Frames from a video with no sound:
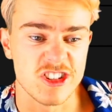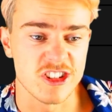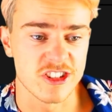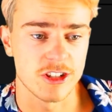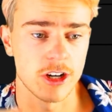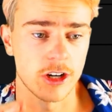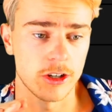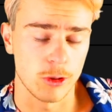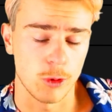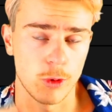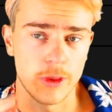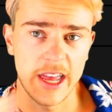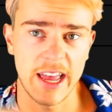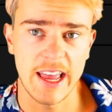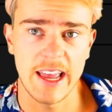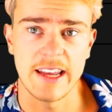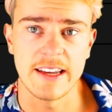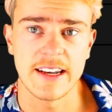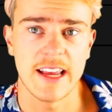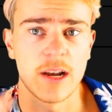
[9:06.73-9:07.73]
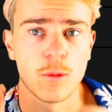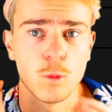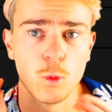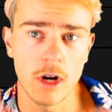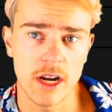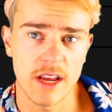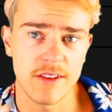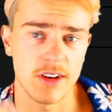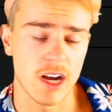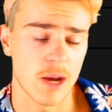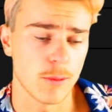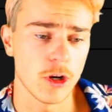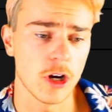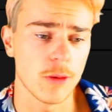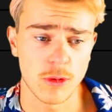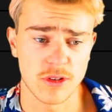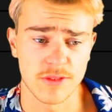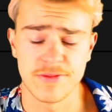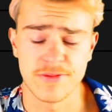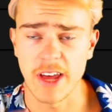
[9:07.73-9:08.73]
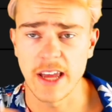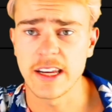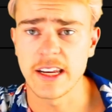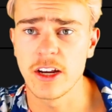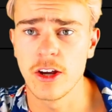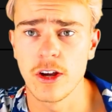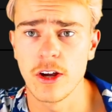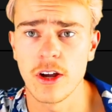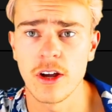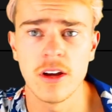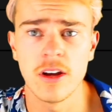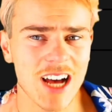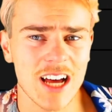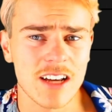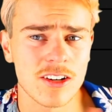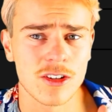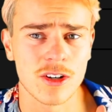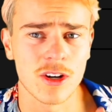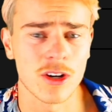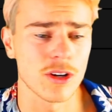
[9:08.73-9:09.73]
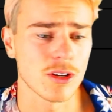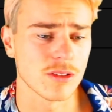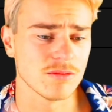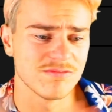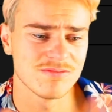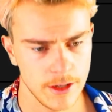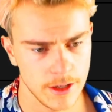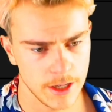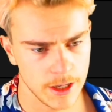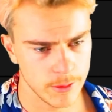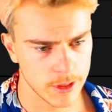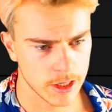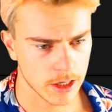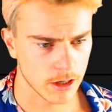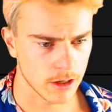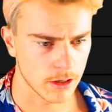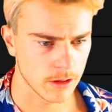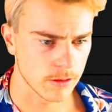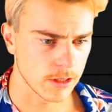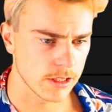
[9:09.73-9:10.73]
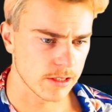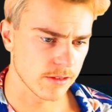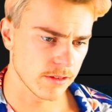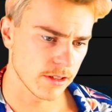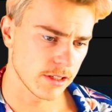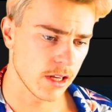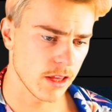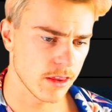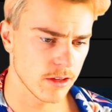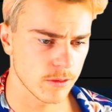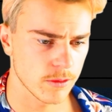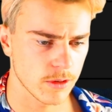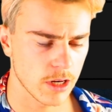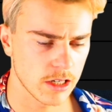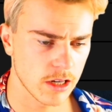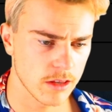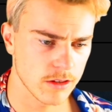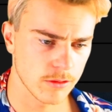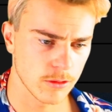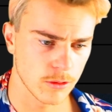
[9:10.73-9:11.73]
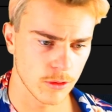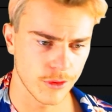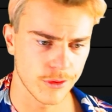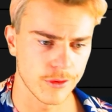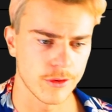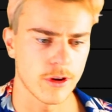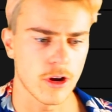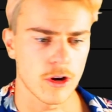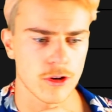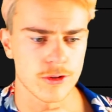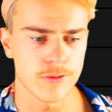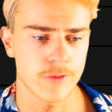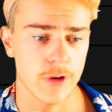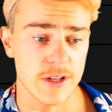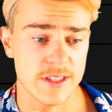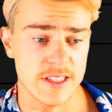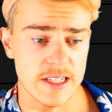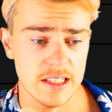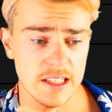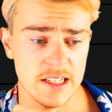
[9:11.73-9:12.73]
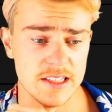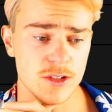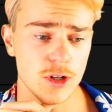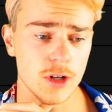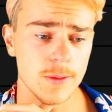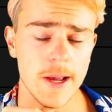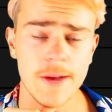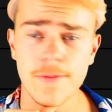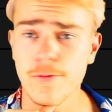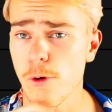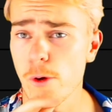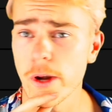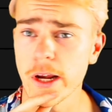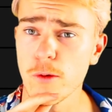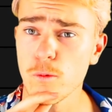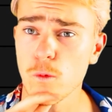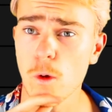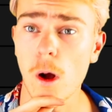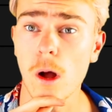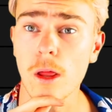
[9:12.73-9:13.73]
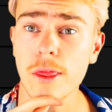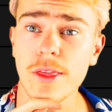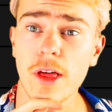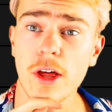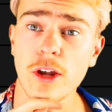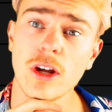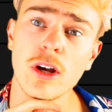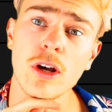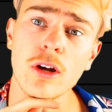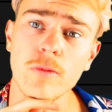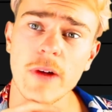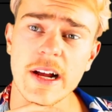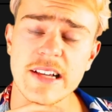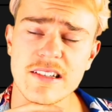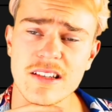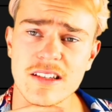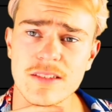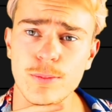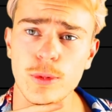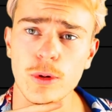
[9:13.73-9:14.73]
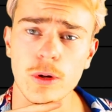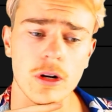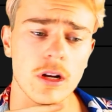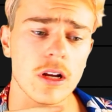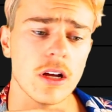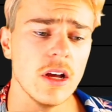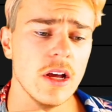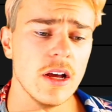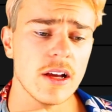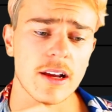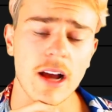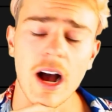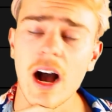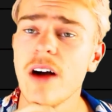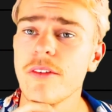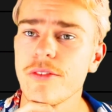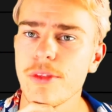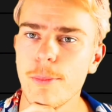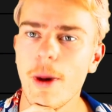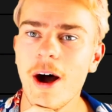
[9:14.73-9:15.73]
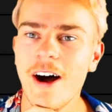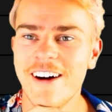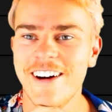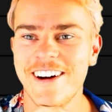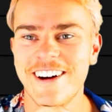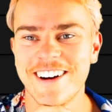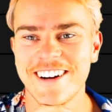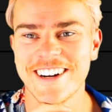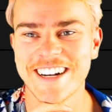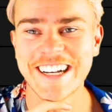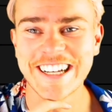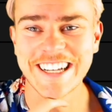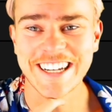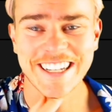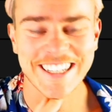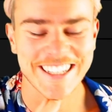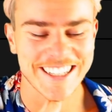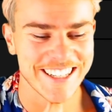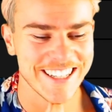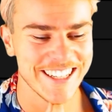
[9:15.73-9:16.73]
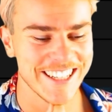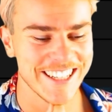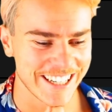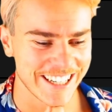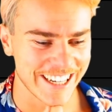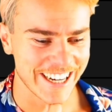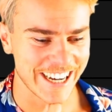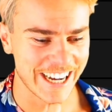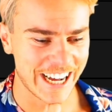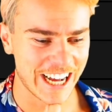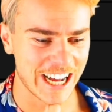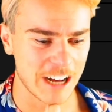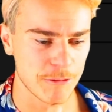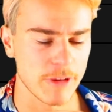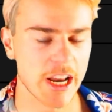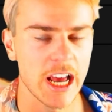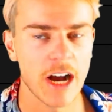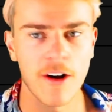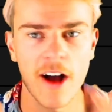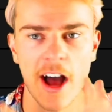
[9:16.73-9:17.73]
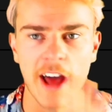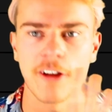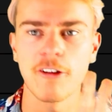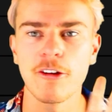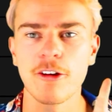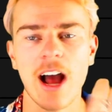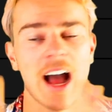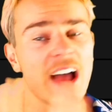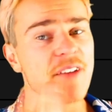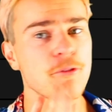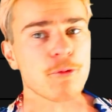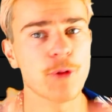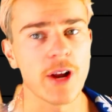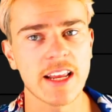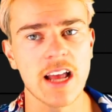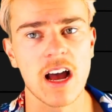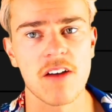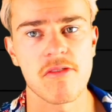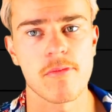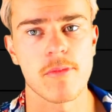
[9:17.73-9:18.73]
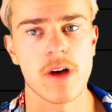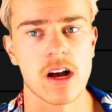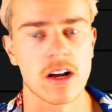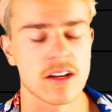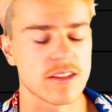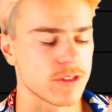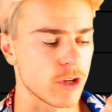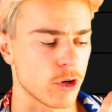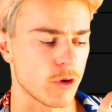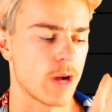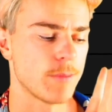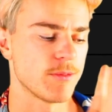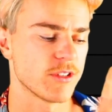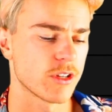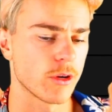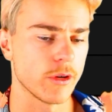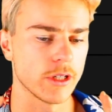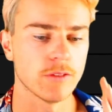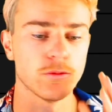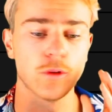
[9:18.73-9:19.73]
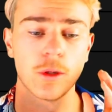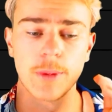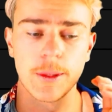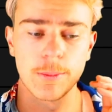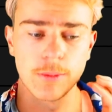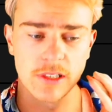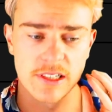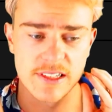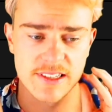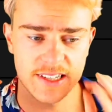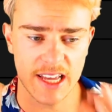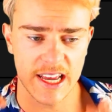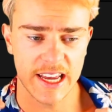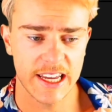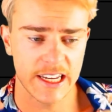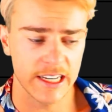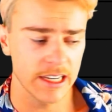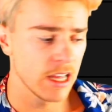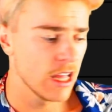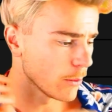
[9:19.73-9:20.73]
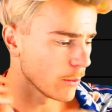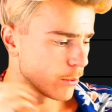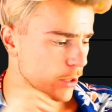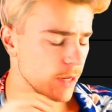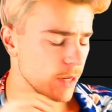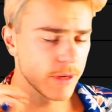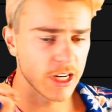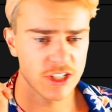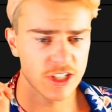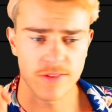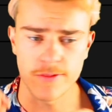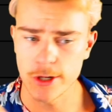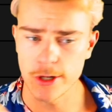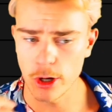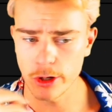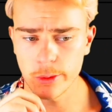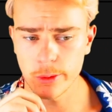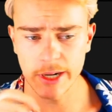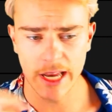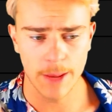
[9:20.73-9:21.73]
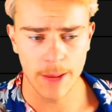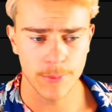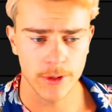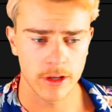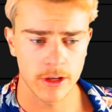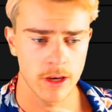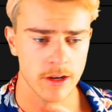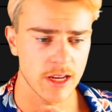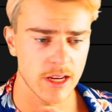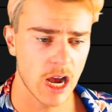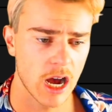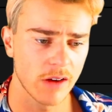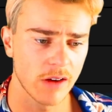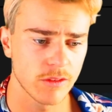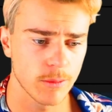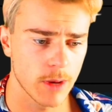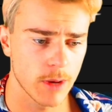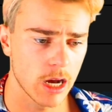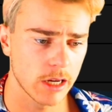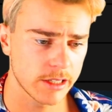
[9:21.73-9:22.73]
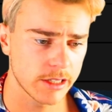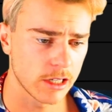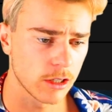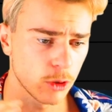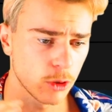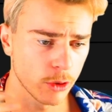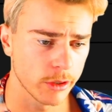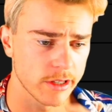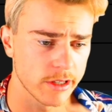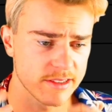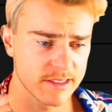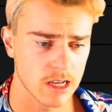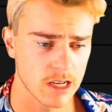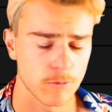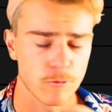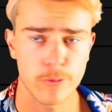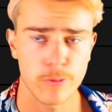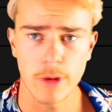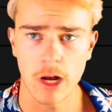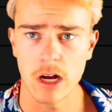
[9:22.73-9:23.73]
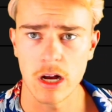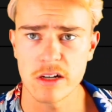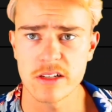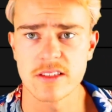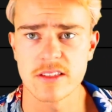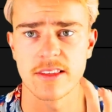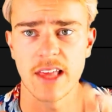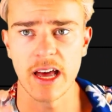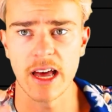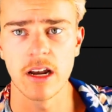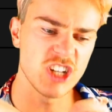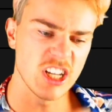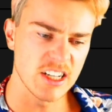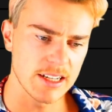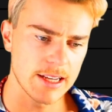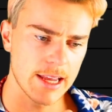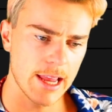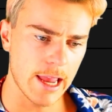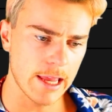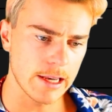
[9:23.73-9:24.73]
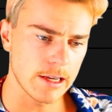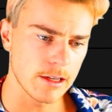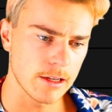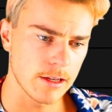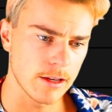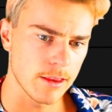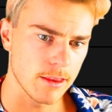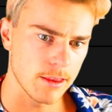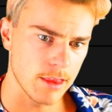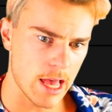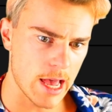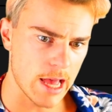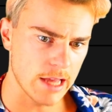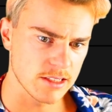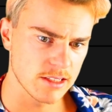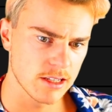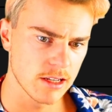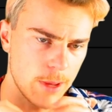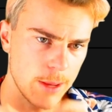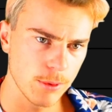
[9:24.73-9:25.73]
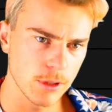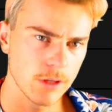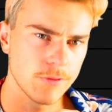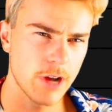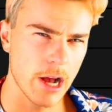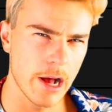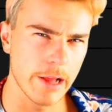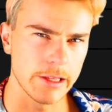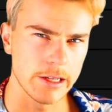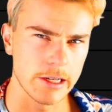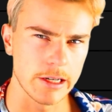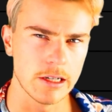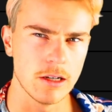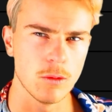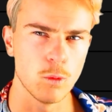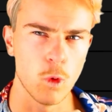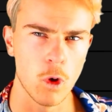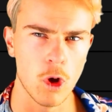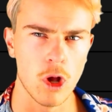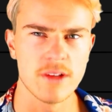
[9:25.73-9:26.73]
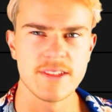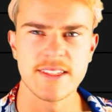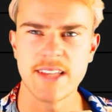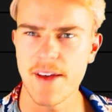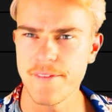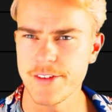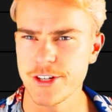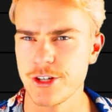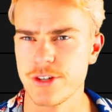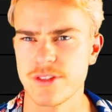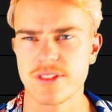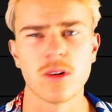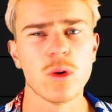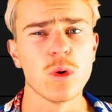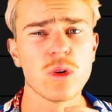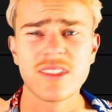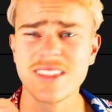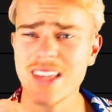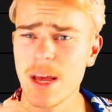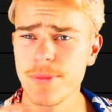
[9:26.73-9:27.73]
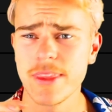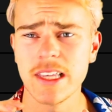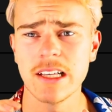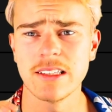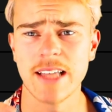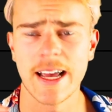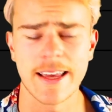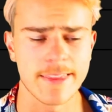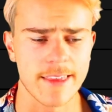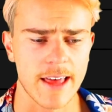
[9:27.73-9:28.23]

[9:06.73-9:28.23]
just gotten all the hate. And whatever, I'm not defending her. I don't know. Here we go. Another author controversy. Let's talk about Veronica Roth and her racist book, Carve the Monk. Now I haven't read Carve the Mark, so I'm just going off what people are saying, but pretty much if you don't know what happened, Carve the Mark included some remarks that indicated that people of color were savages or something like